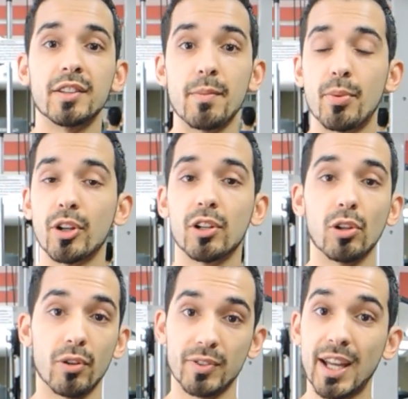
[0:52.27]
They burn a
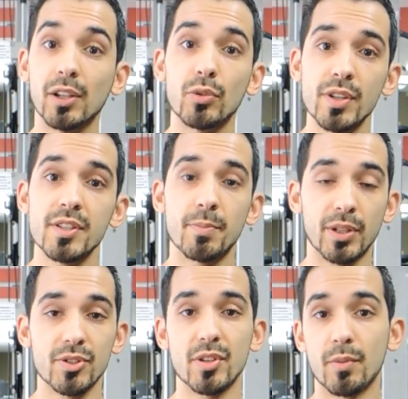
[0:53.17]
lot of calories
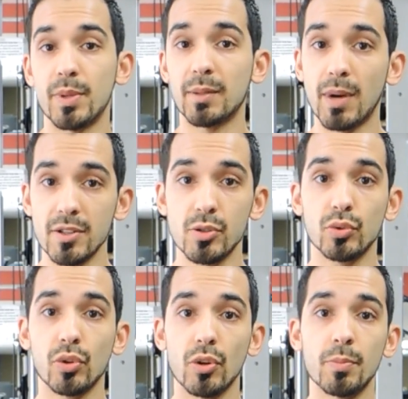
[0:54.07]
because they're a big
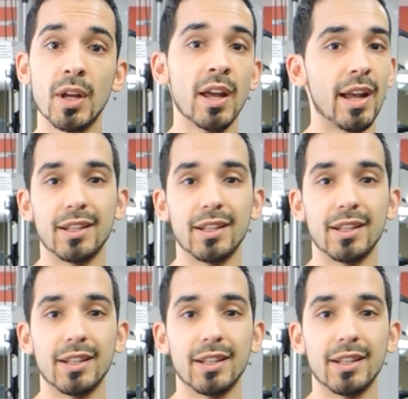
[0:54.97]
muscle group,